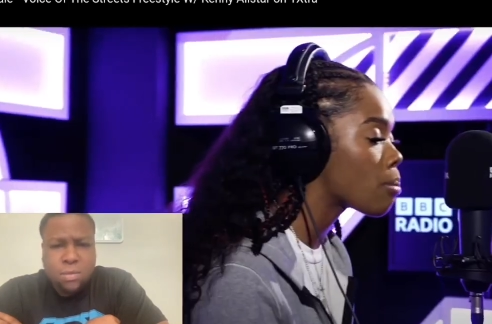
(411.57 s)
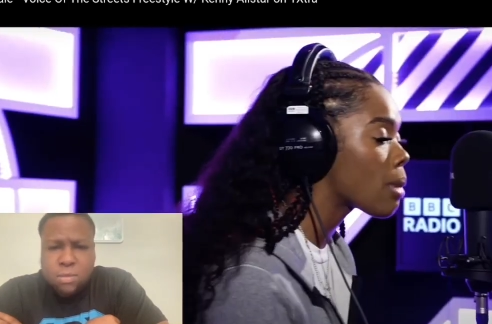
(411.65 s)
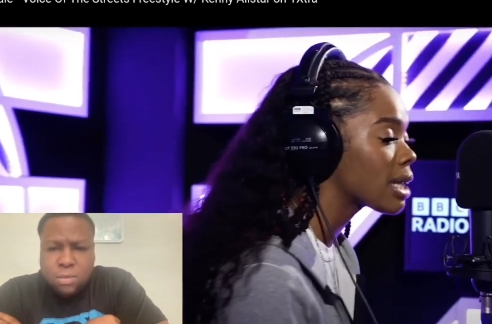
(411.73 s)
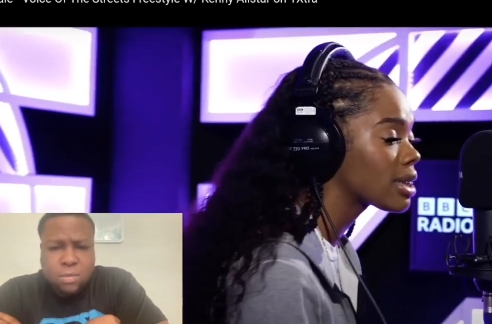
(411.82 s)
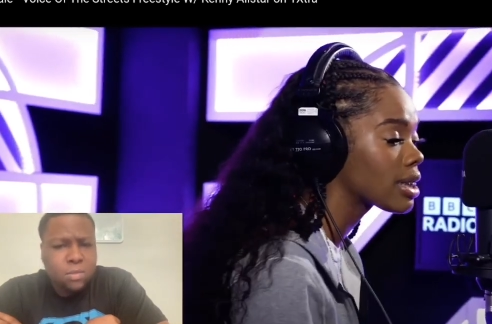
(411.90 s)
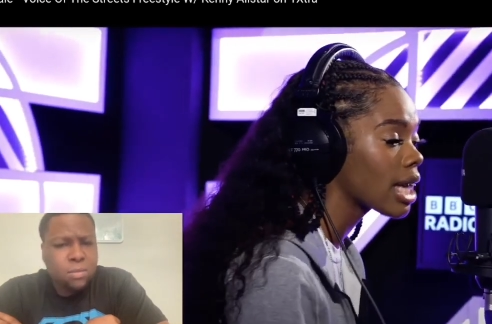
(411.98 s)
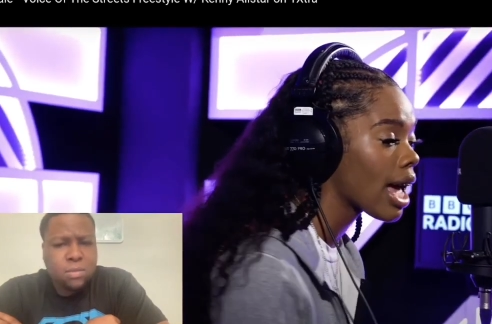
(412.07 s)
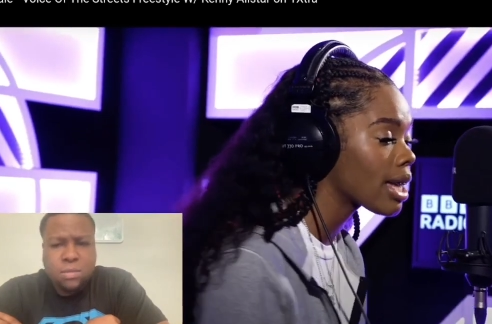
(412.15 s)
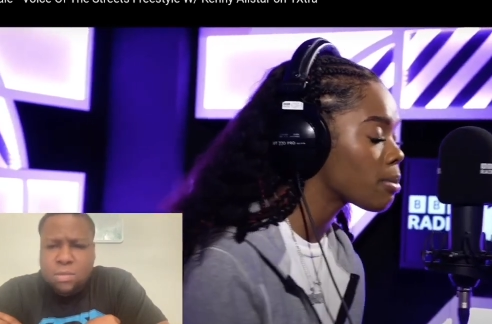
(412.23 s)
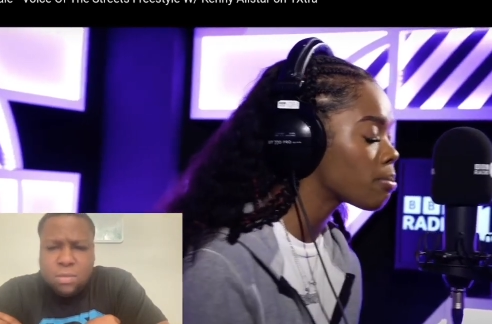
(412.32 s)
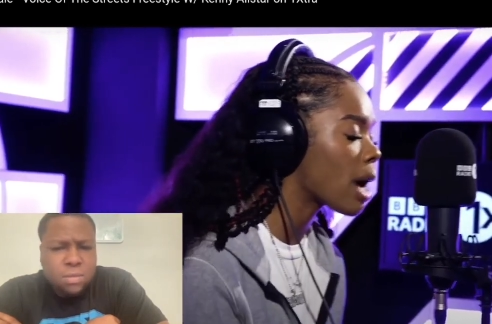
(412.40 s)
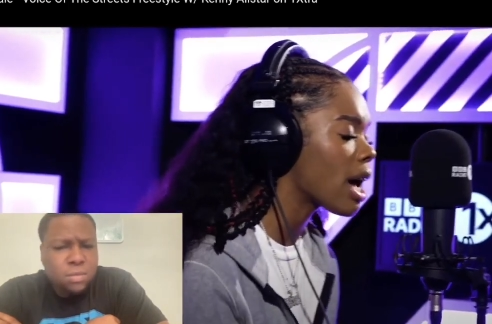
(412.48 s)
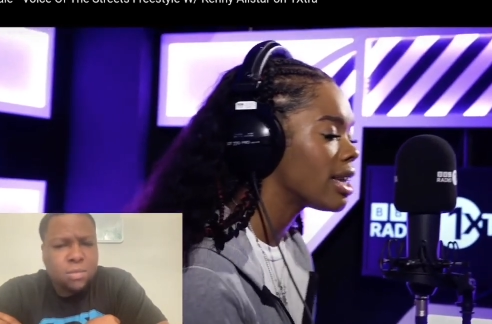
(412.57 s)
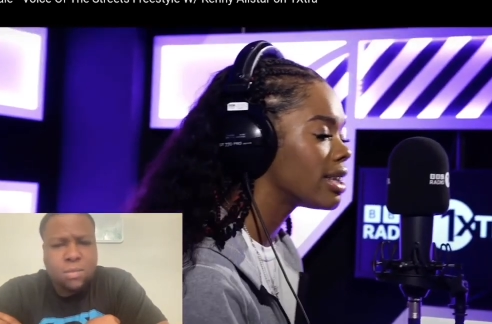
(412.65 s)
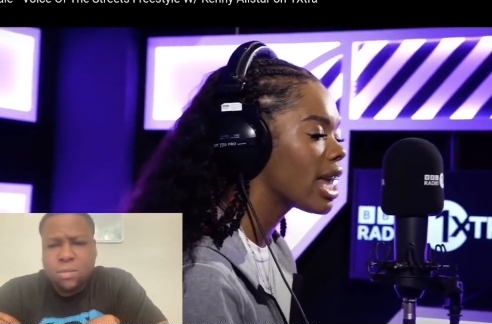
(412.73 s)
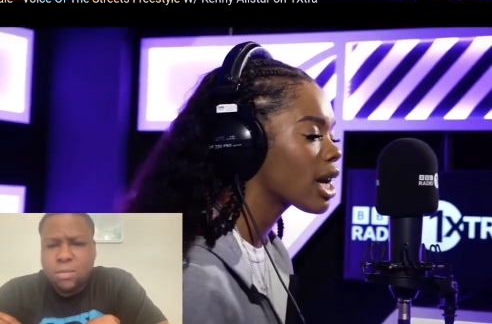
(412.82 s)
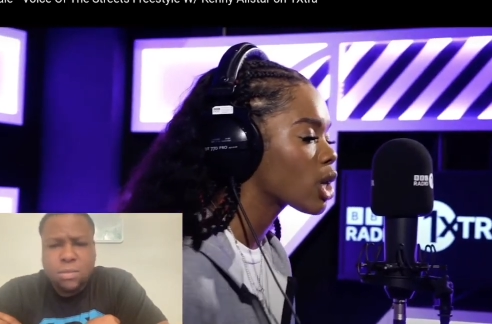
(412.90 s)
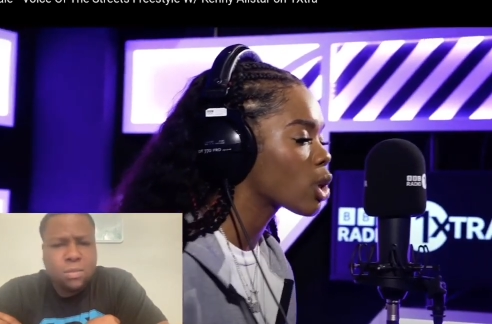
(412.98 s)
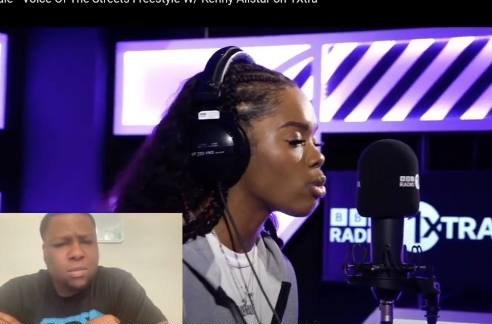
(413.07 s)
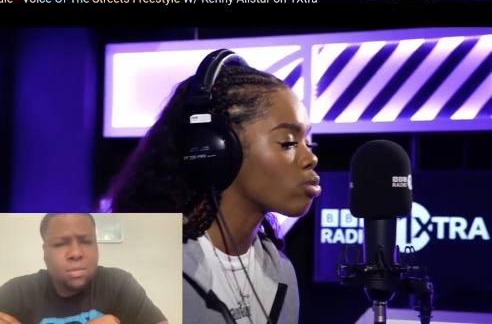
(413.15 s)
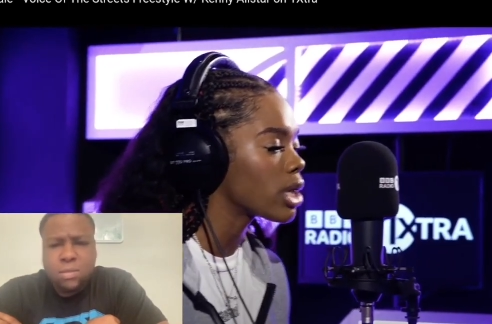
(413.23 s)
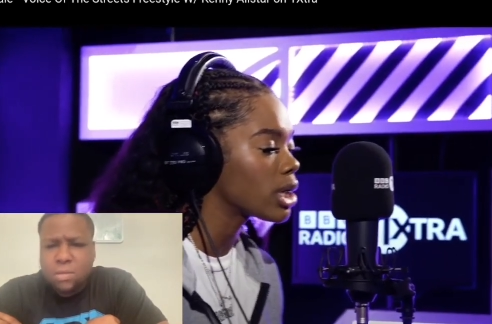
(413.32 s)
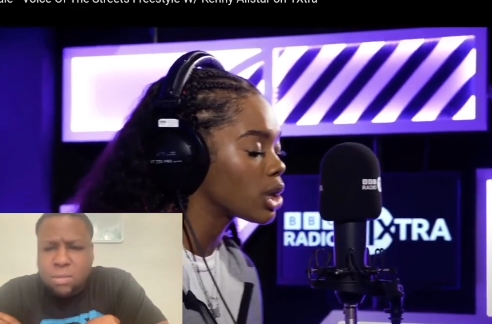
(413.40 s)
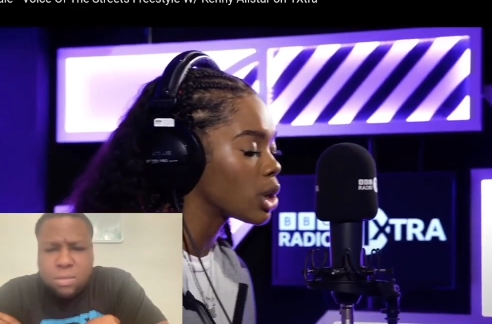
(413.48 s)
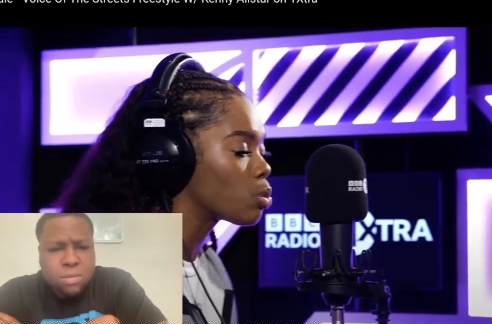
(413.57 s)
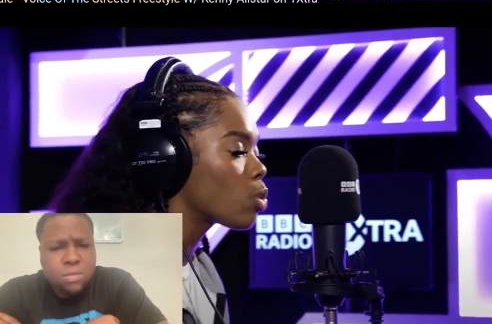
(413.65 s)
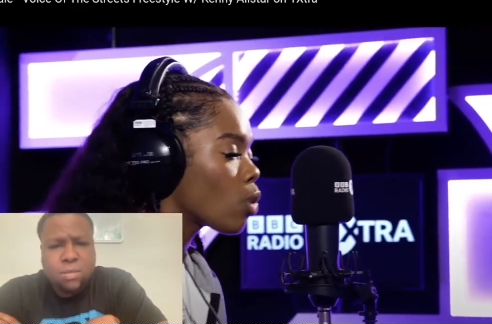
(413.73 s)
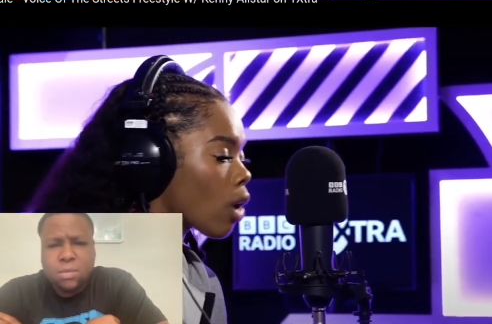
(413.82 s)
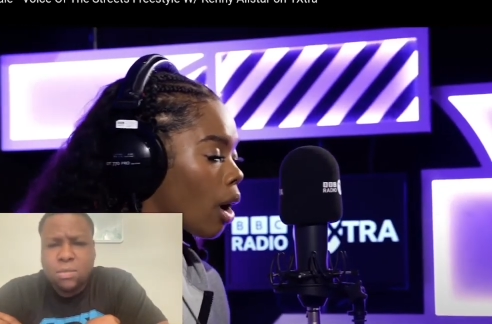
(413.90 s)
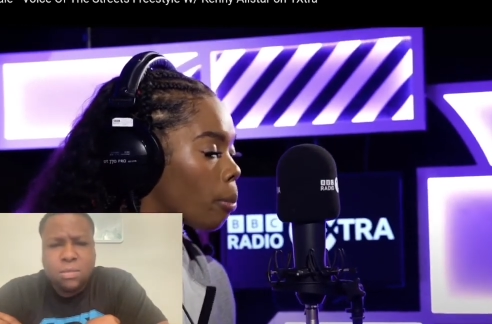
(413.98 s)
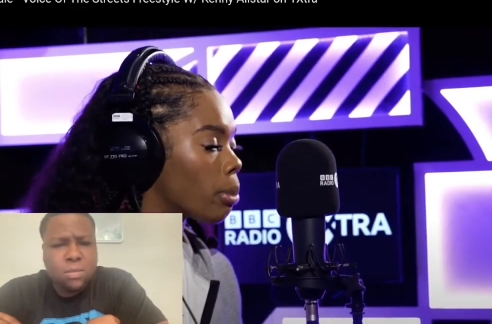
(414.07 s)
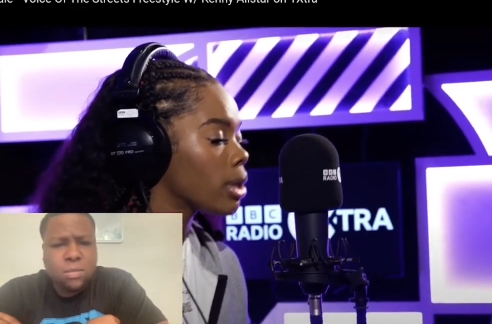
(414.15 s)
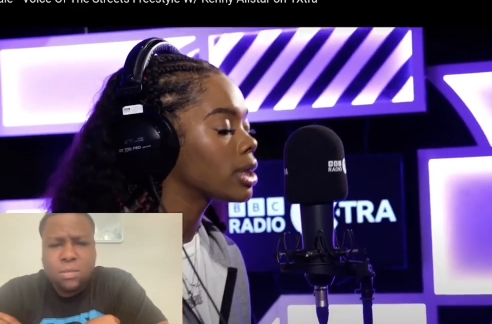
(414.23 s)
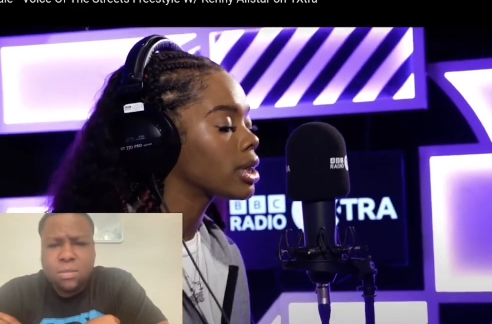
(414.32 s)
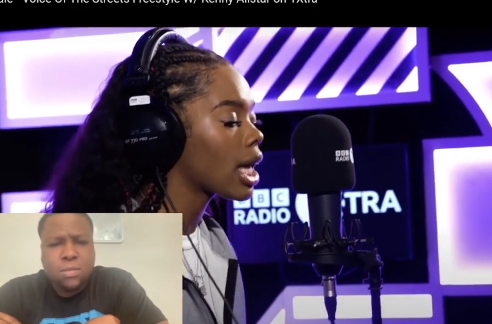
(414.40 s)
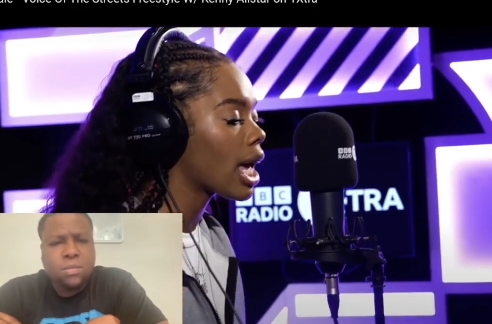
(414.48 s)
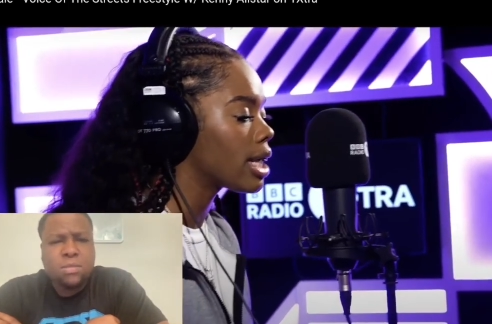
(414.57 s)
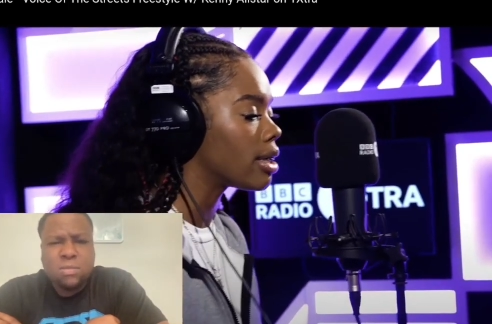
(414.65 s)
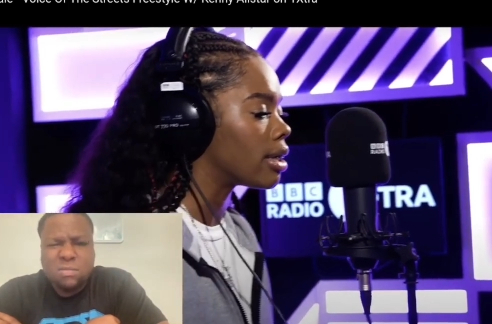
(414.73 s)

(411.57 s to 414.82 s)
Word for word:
Speaker 1: by my side. And my neck and wrist is water per side.